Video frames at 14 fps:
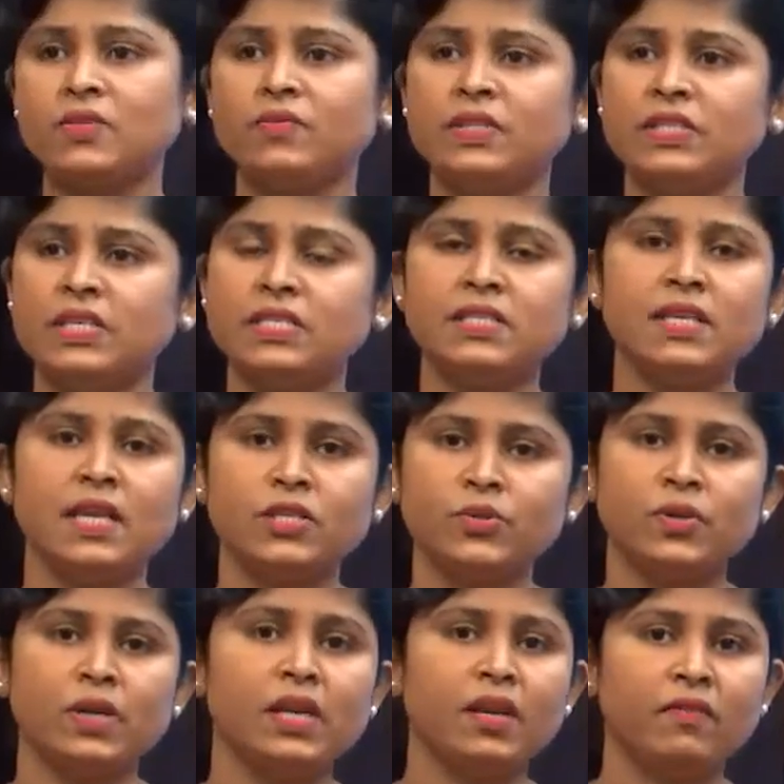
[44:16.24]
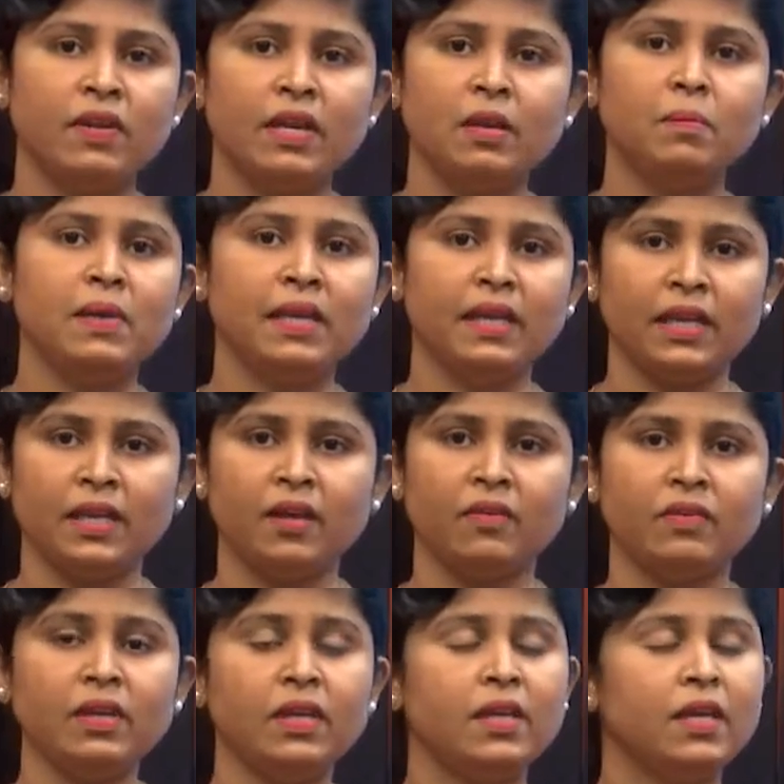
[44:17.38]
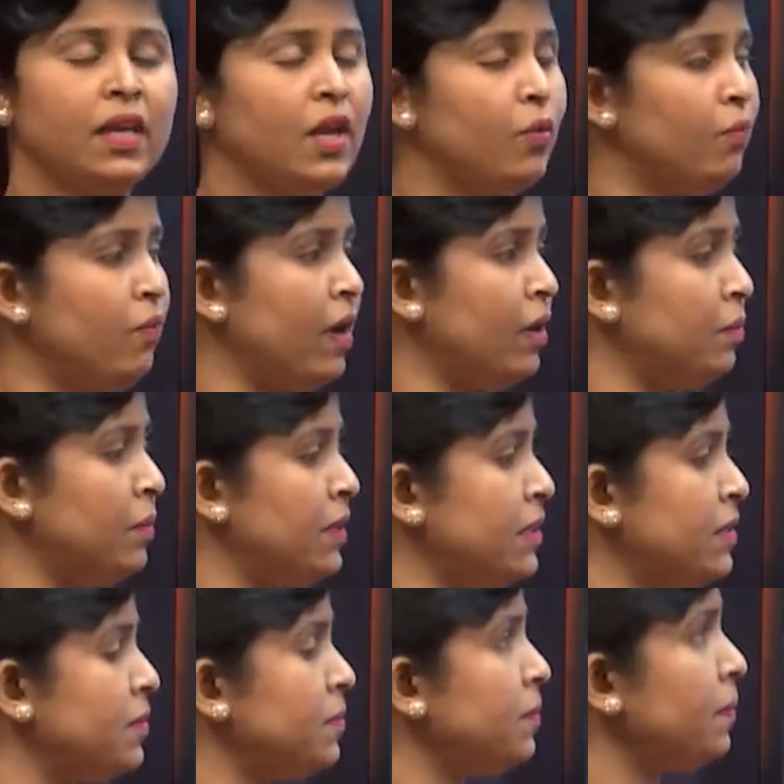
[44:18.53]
which is naturally available in our environment.